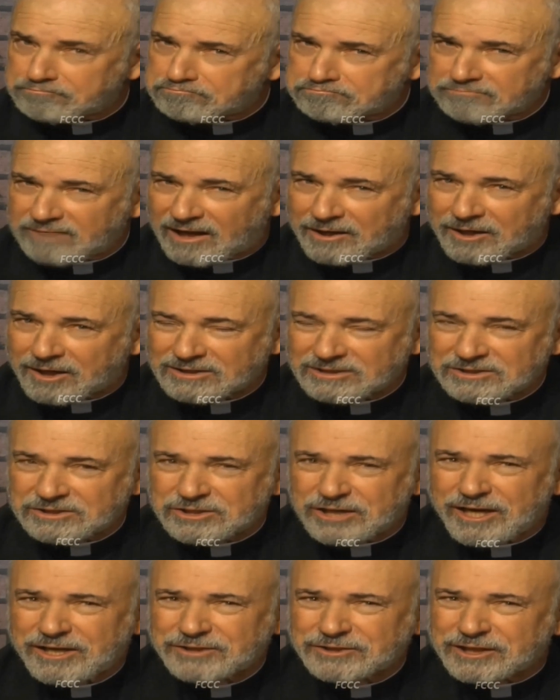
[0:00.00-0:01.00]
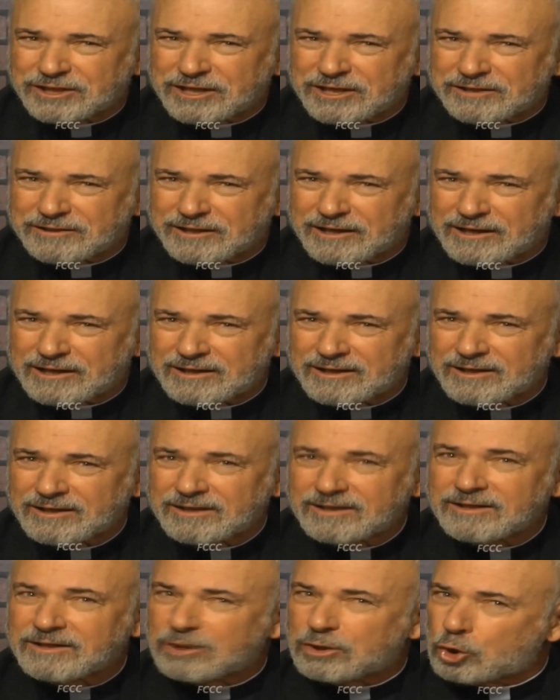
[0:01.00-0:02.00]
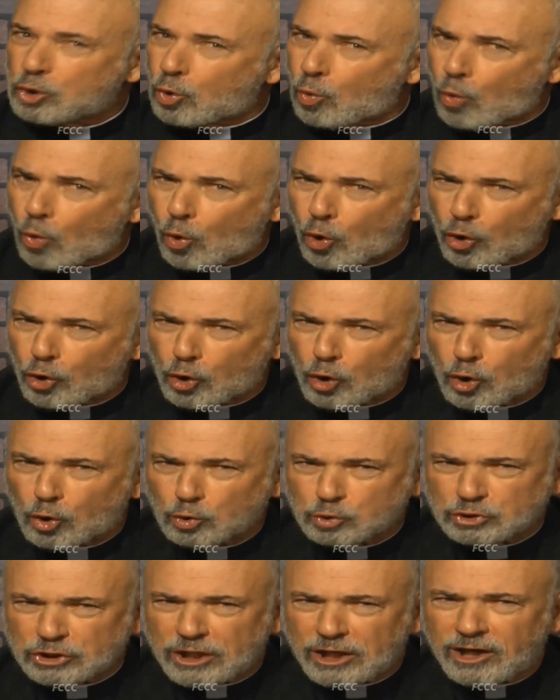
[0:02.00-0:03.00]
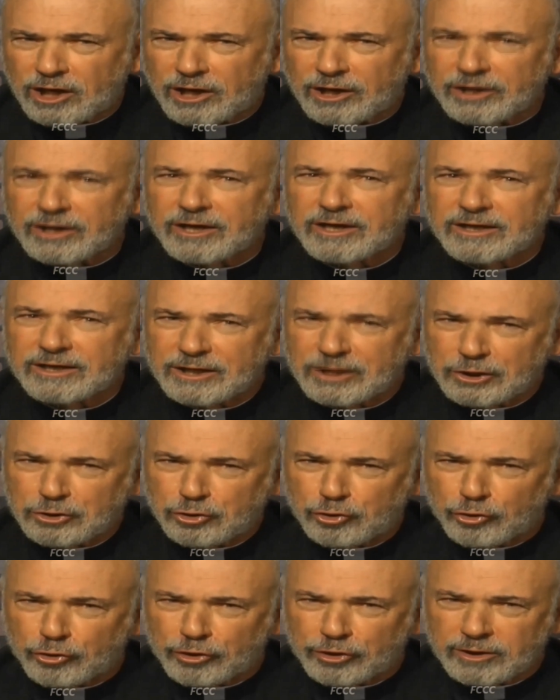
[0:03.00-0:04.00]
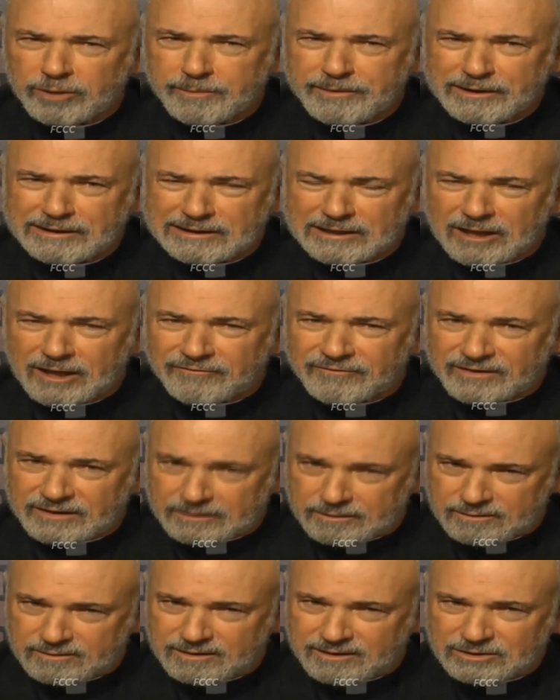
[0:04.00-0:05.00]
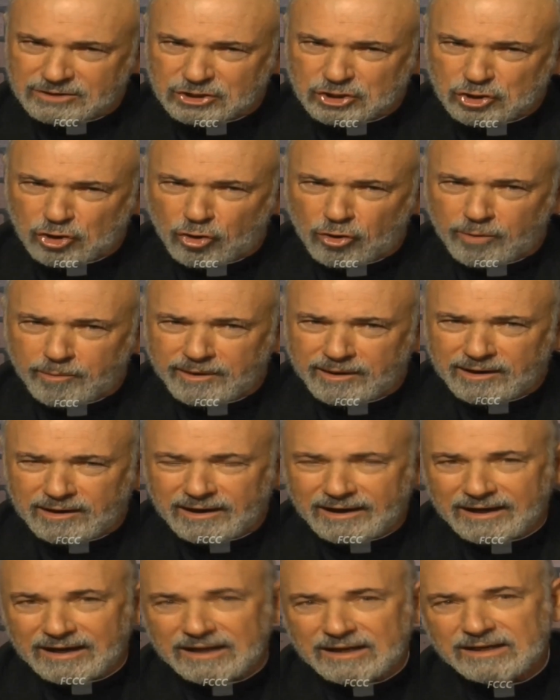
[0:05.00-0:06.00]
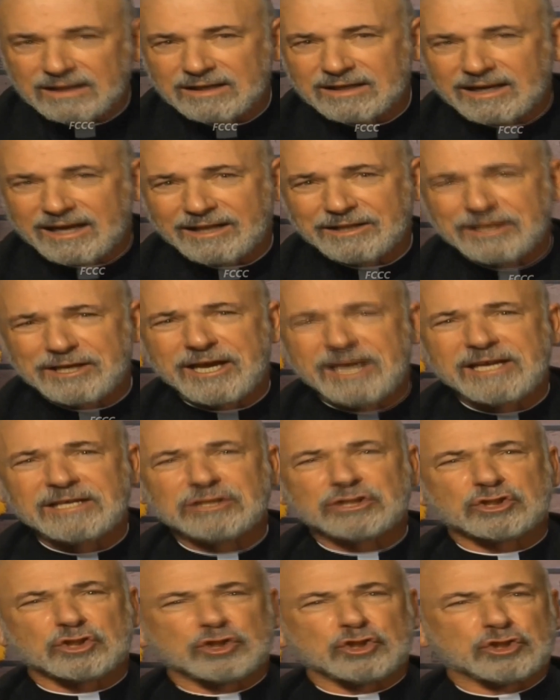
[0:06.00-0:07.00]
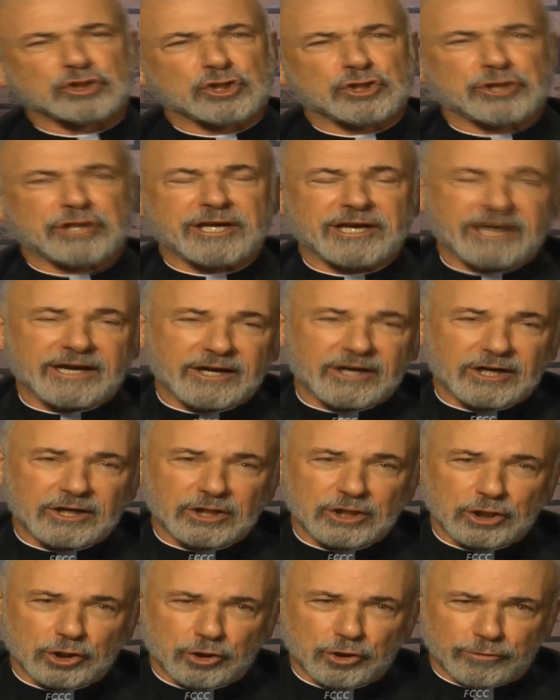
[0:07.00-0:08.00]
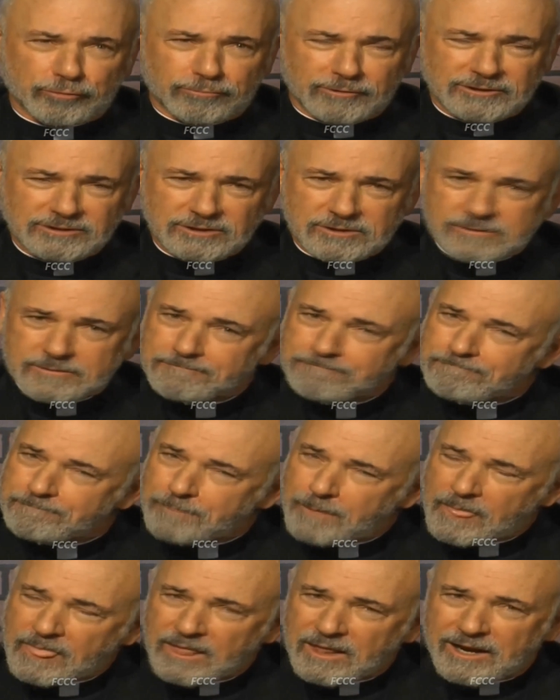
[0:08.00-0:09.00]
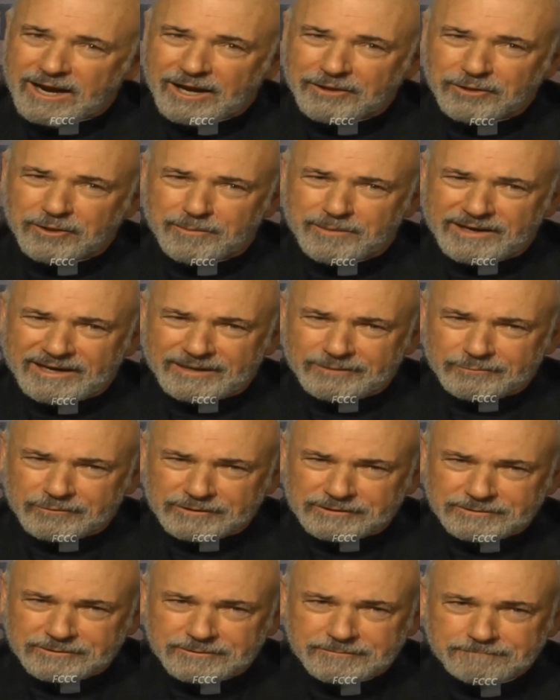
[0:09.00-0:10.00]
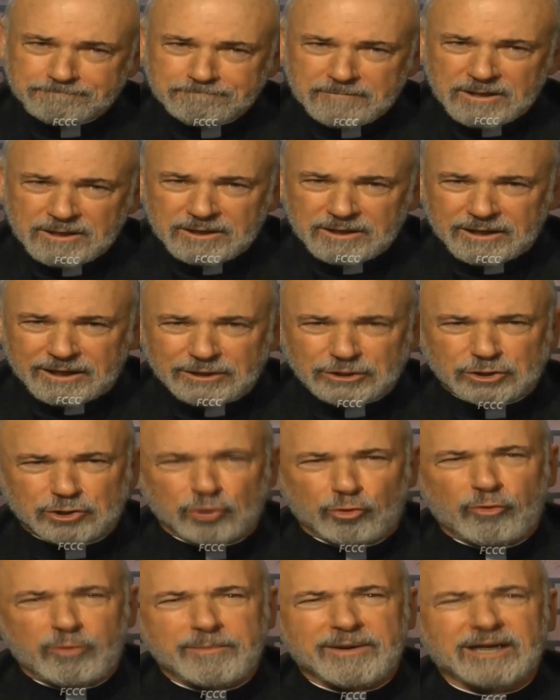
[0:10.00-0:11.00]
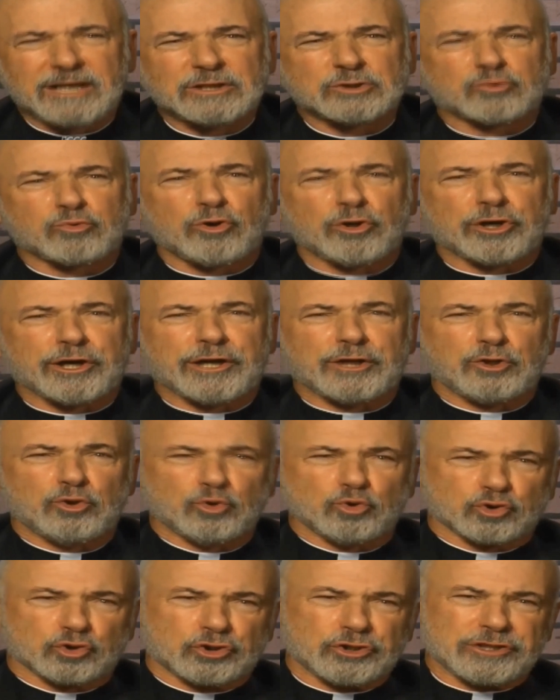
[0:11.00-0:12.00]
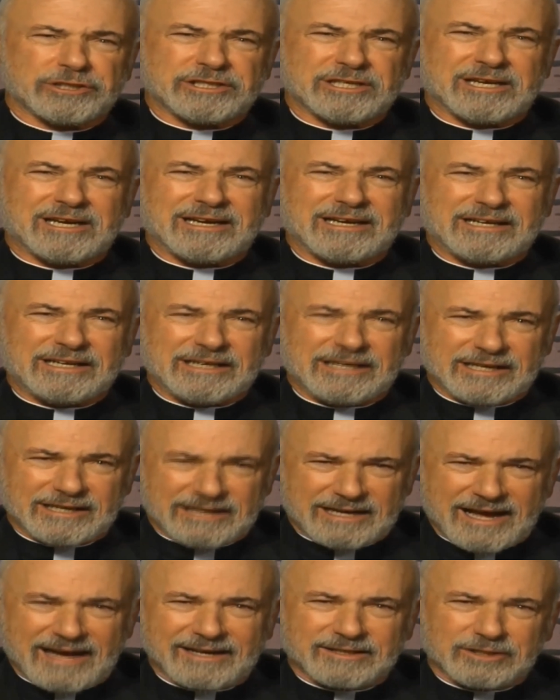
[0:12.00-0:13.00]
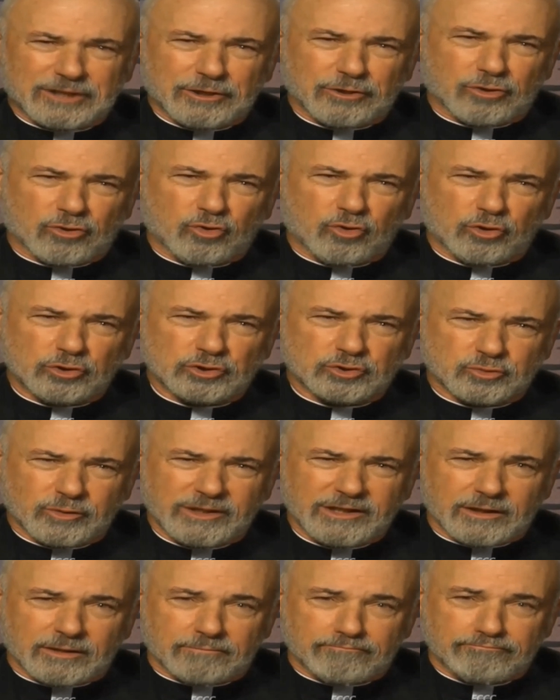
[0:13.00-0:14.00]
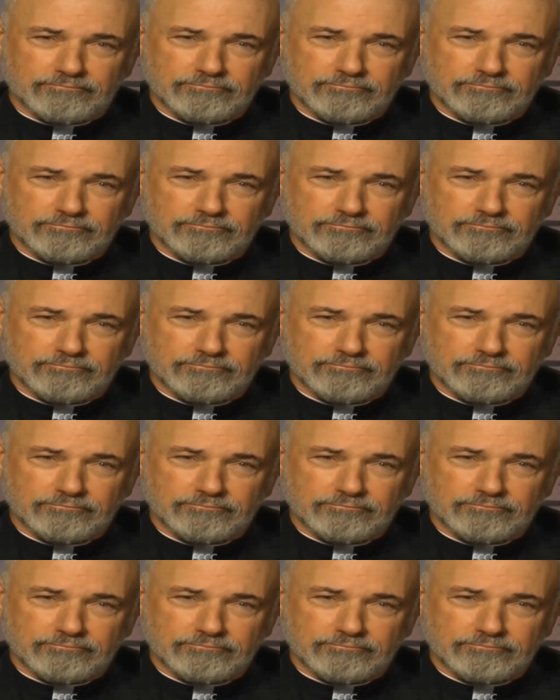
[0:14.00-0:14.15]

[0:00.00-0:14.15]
that doesn't change anything. The war goes on, and you're in the middle of it, and so am I. And the angels are there, the good ones and the bad ones, and so we might as well get used to the idea and act in accordance with it.